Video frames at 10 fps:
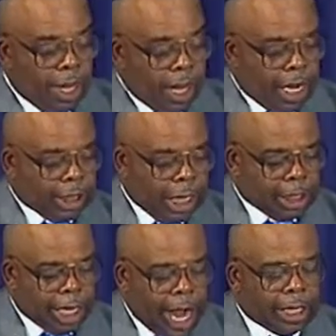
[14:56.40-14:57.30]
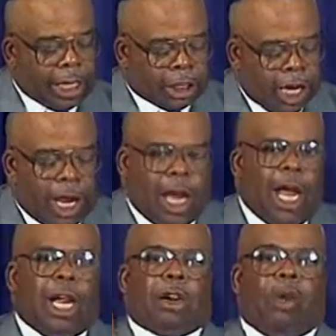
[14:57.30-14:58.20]
It says, neither is there
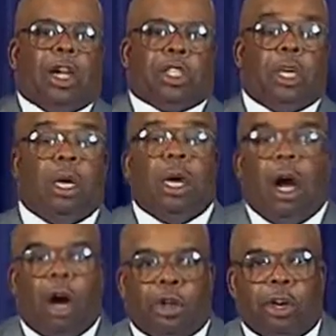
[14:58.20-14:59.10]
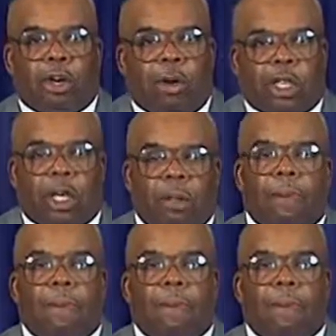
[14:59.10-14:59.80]
any creature Are you a creature?